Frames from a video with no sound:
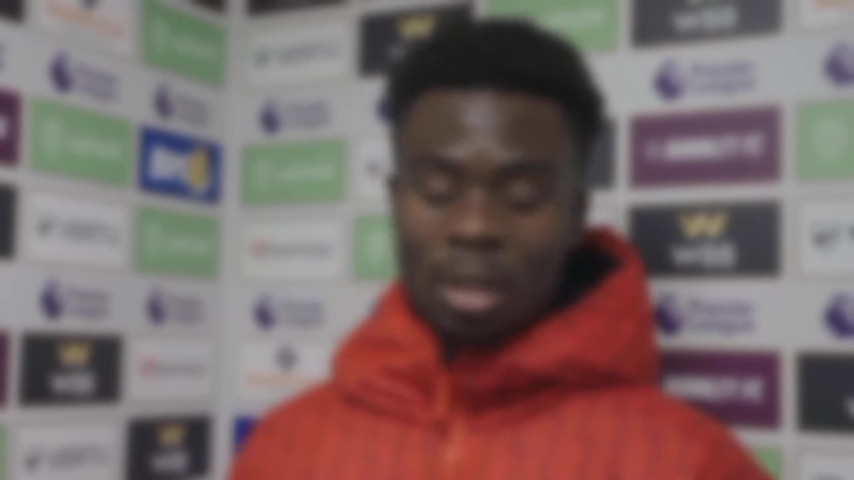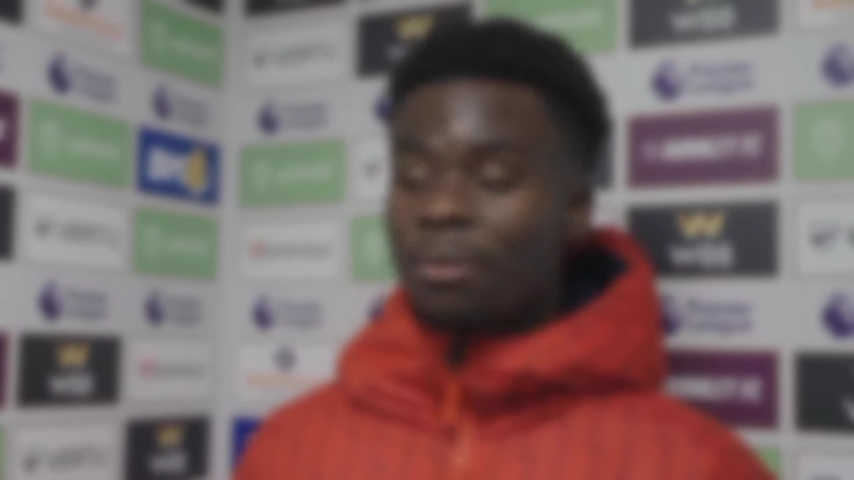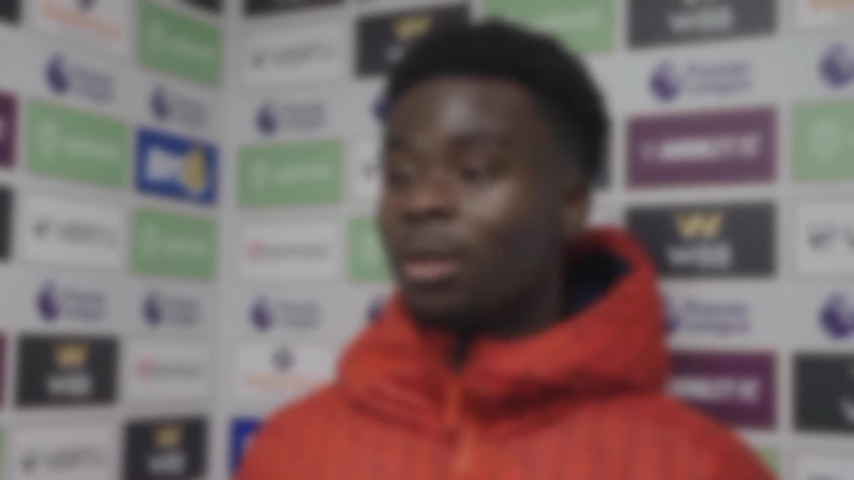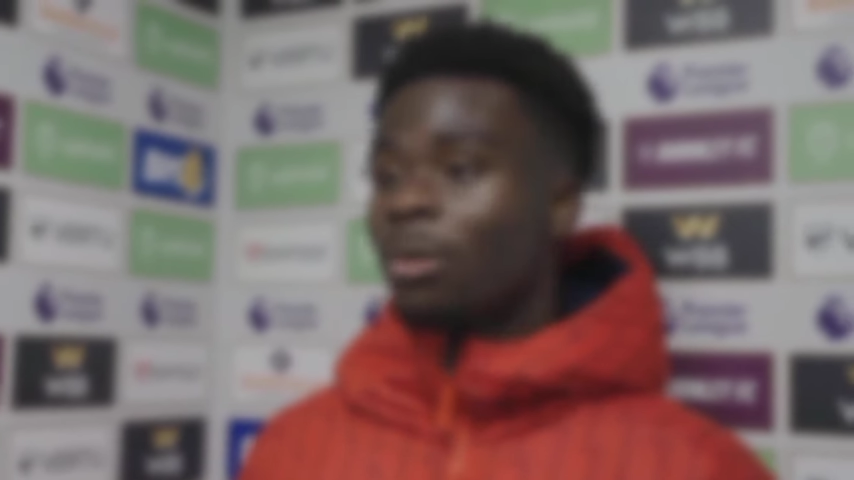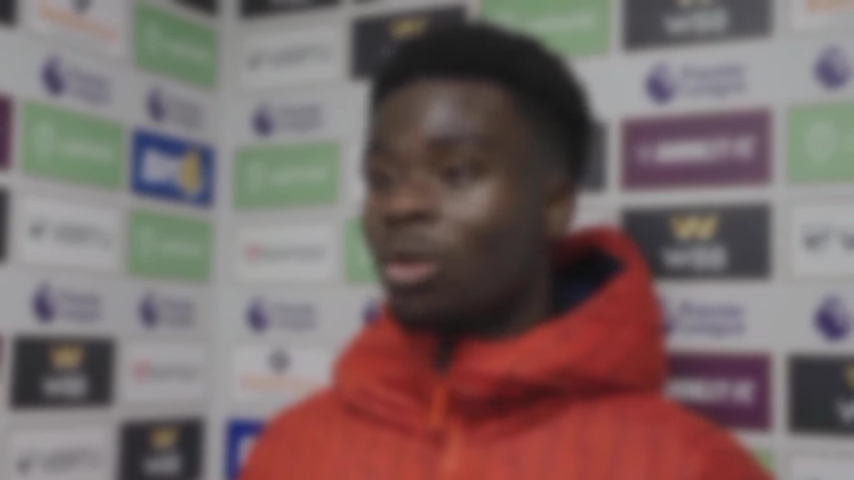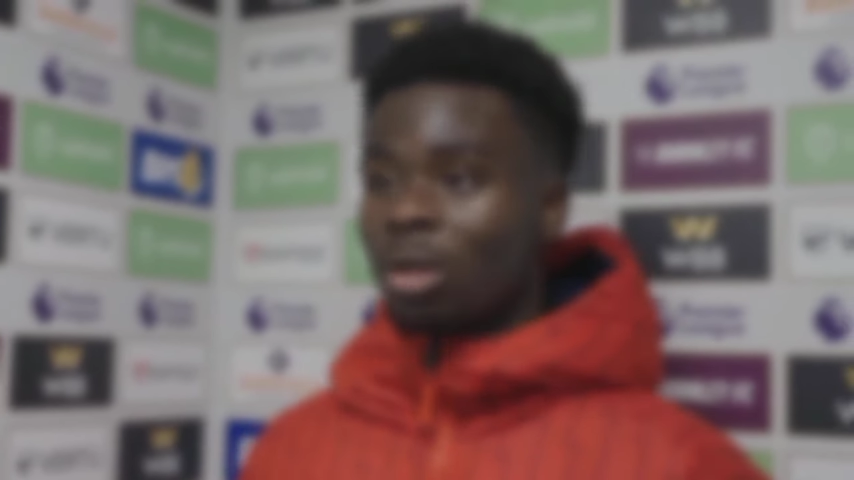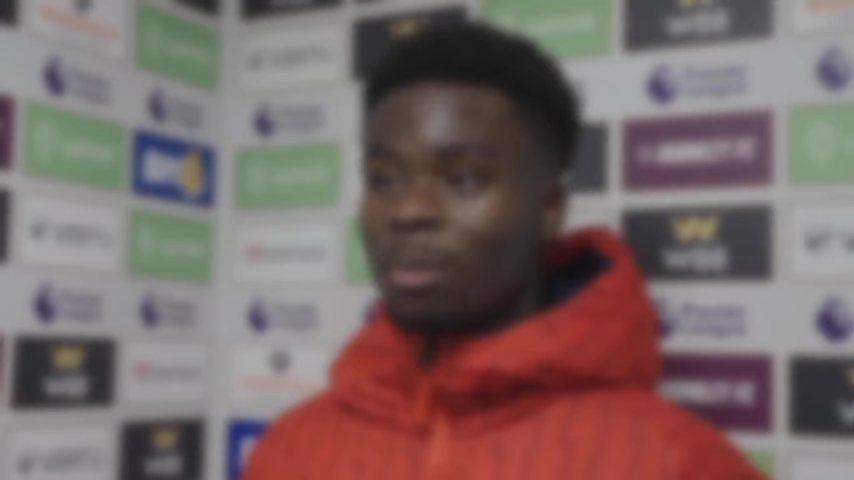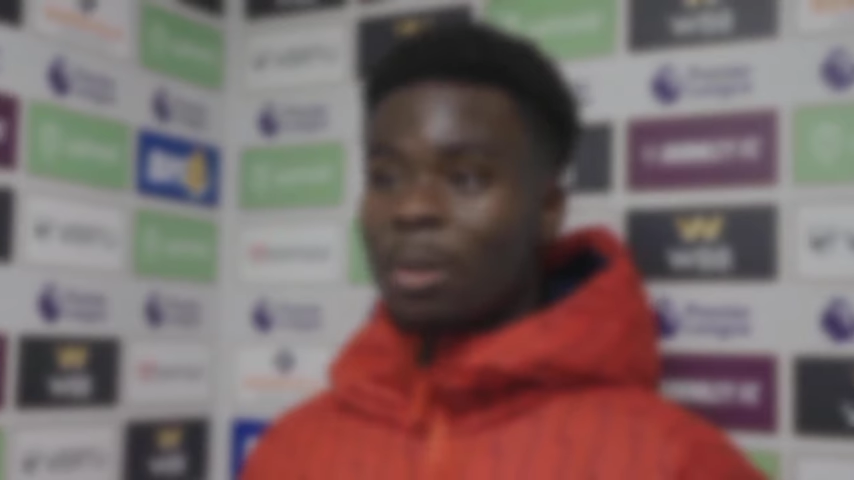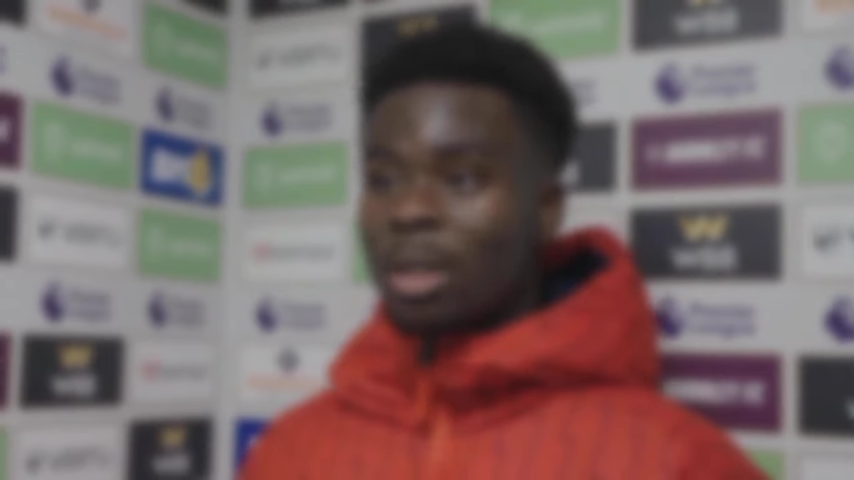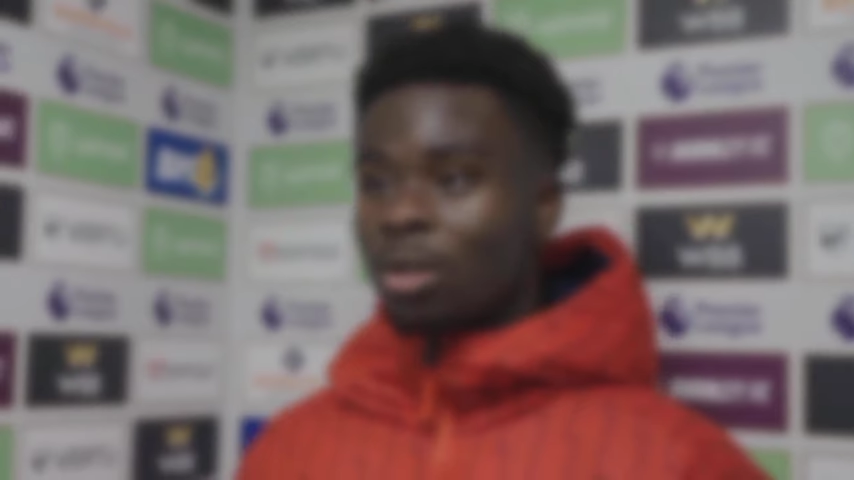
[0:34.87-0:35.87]
definitely building
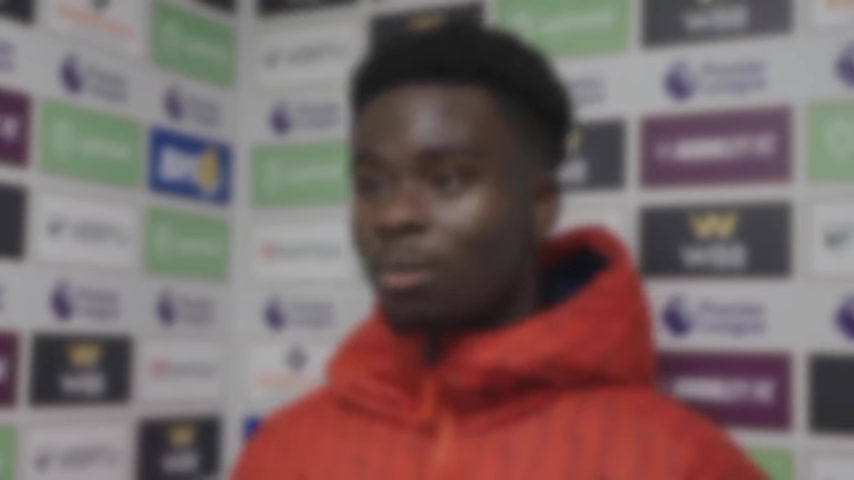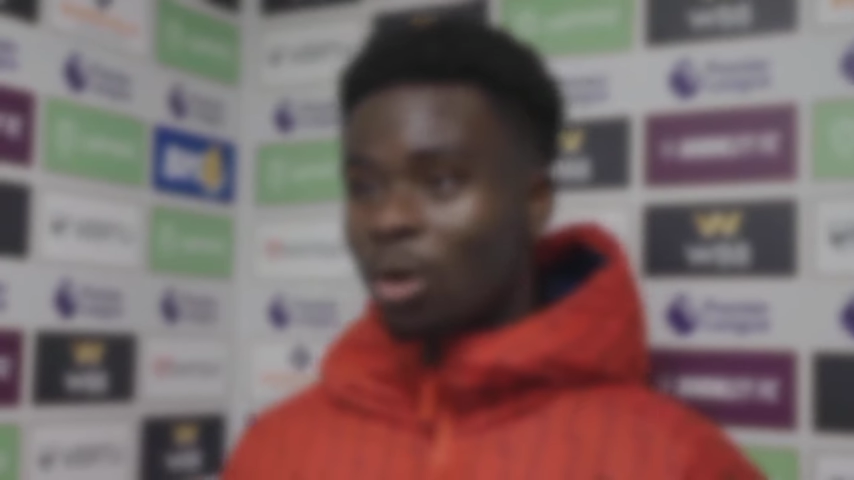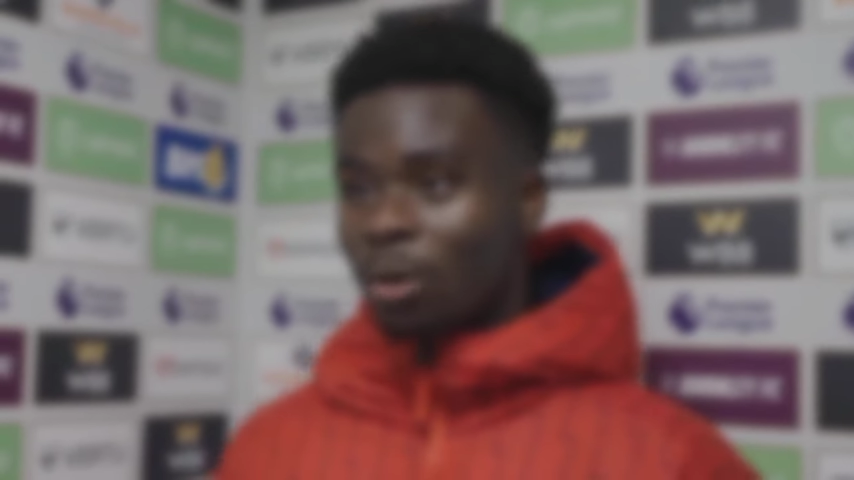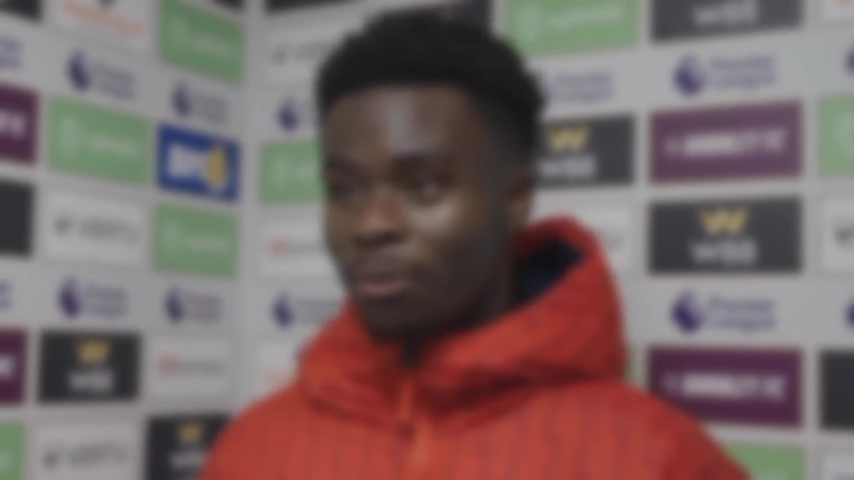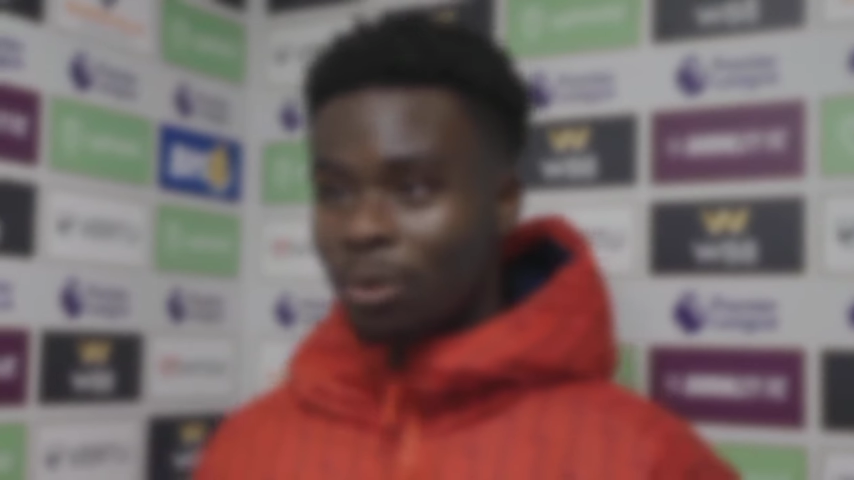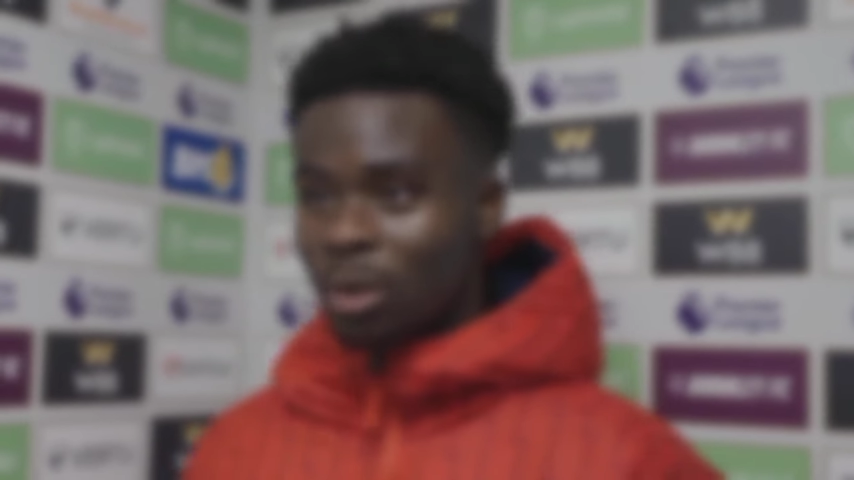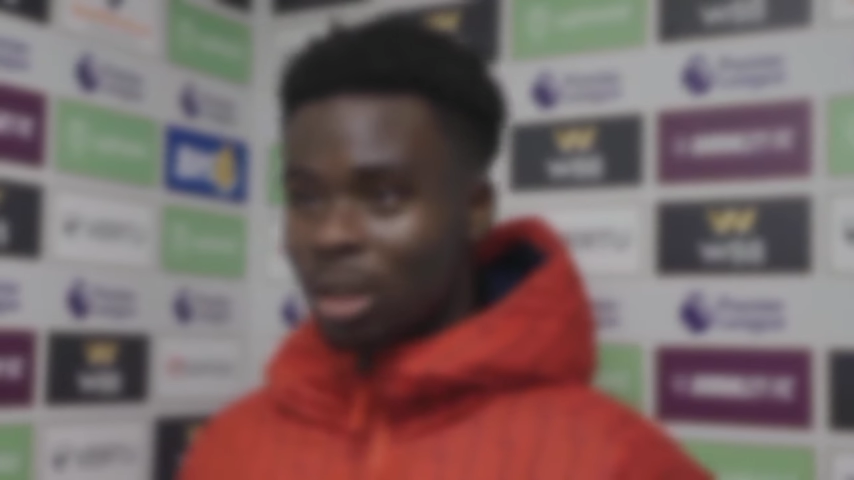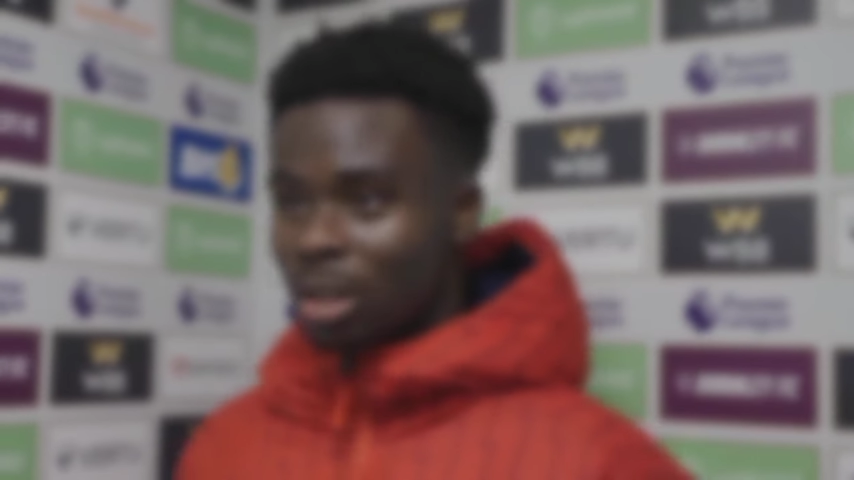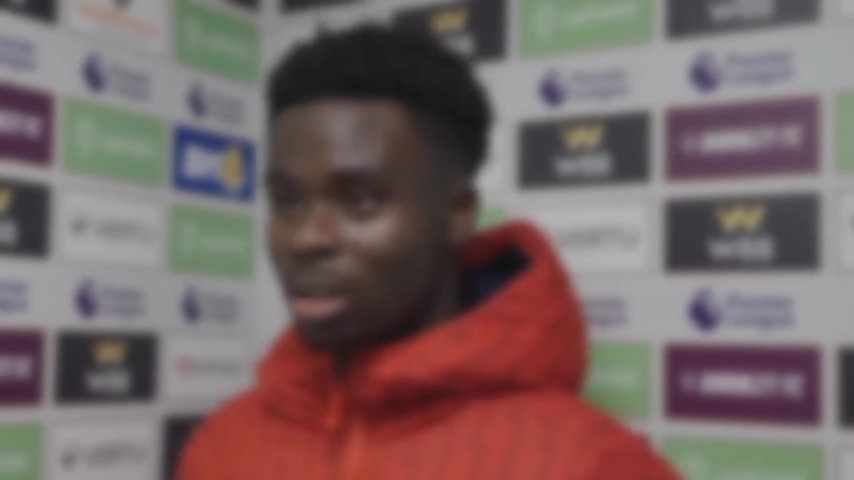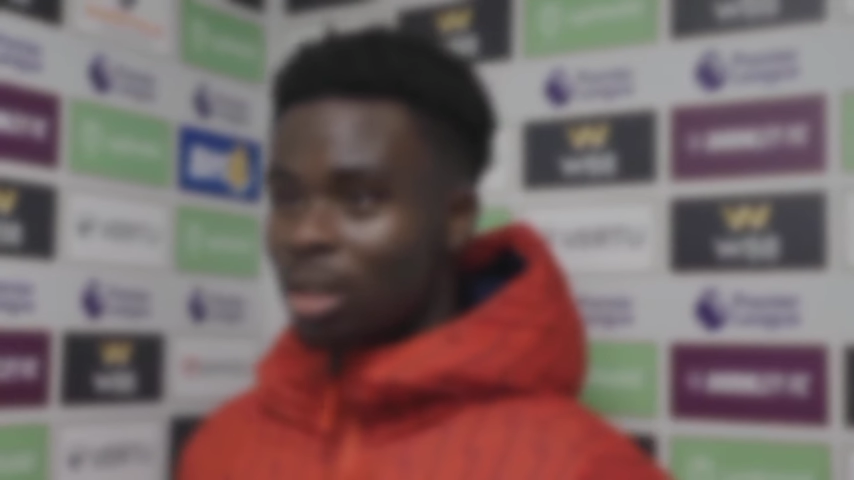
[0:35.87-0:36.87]
momentum going forward.